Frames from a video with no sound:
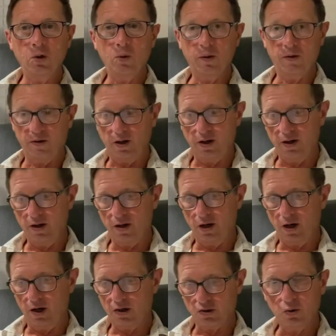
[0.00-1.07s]
with our,
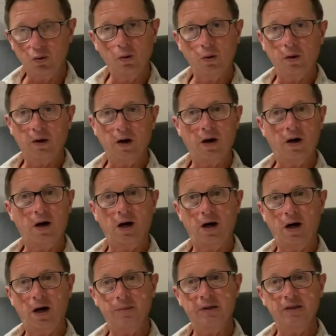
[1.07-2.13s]
our school and our
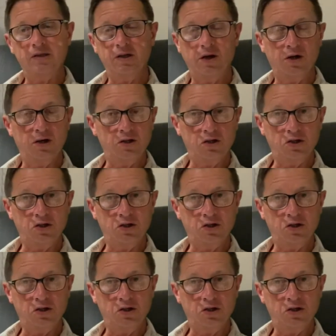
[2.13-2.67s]
hobbies and our